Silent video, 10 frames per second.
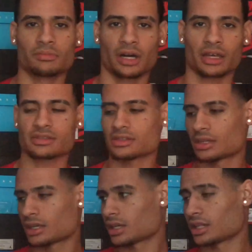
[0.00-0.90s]
Box
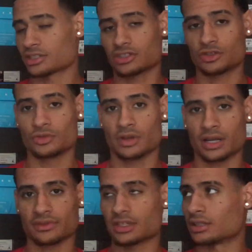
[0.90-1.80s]
gets 2
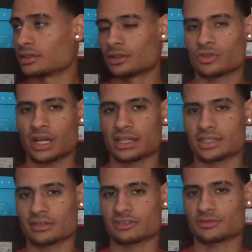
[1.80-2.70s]
out of 10. 3 out of
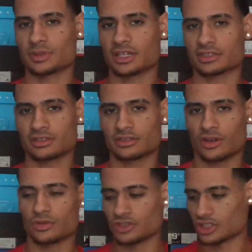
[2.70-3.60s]
10 just because it's
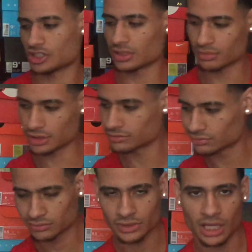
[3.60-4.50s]
the OG shit. But
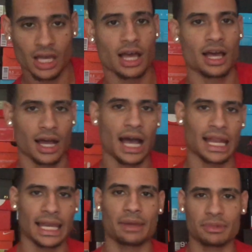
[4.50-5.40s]

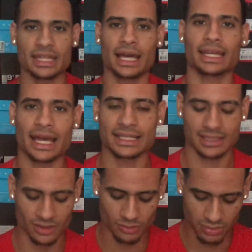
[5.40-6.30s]
I like me that
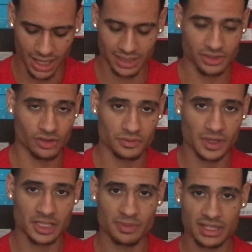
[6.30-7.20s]
nice little box, you know what
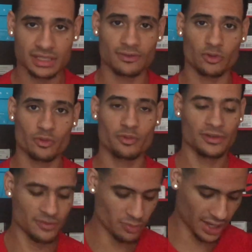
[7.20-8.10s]
I'm saying? Especially
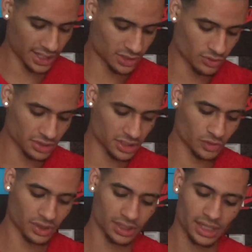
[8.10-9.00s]
if you're paying $220
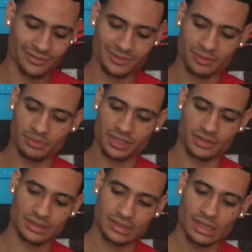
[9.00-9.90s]
for them
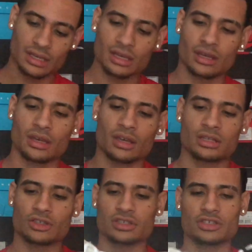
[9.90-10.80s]
bitches.
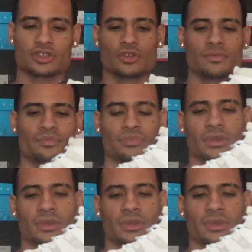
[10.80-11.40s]
So this is a shoe.